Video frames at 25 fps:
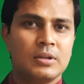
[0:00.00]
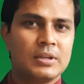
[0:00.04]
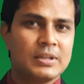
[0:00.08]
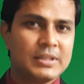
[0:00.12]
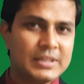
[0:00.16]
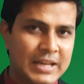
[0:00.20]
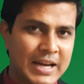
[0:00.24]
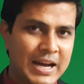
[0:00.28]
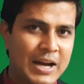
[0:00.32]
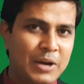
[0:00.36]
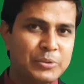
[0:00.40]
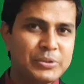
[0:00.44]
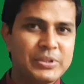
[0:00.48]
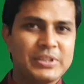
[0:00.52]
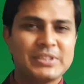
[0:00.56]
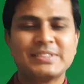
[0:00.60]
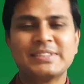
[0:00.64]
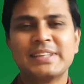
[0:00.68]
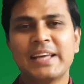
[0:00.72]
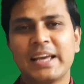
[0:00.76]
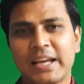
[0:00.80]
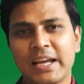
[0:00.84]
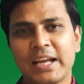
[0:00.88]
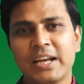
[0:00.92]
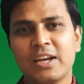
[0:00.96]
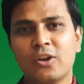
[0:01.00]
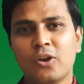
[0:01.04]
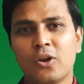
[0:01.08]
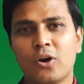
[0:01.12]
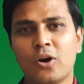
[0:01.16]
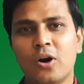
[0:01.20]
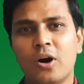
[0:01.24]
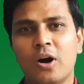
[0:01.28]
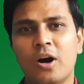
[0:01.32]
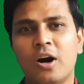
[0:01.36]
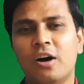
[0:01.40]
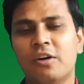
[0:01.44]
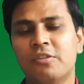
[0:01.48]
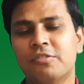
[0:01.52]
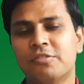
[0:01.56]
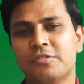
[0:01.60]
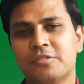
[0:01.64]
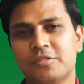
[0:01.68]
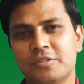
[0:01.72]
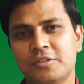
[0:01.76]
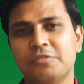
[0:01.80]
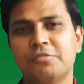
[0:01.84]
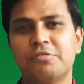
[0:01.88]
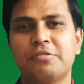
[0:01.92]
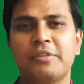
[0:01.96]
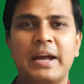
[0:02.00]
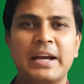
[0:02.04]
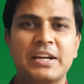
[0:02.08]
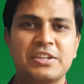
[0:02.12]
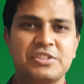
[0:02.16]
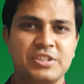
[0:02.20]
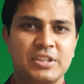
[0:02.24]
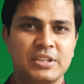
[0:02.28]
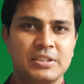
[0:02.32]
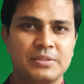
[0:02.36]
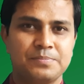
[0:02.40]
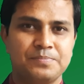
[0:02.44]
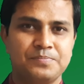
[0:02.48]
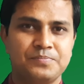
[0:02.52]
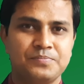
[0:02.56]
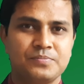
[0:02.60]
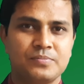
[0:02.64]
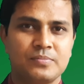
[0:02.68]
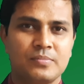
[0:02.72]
Now the second law of refraction.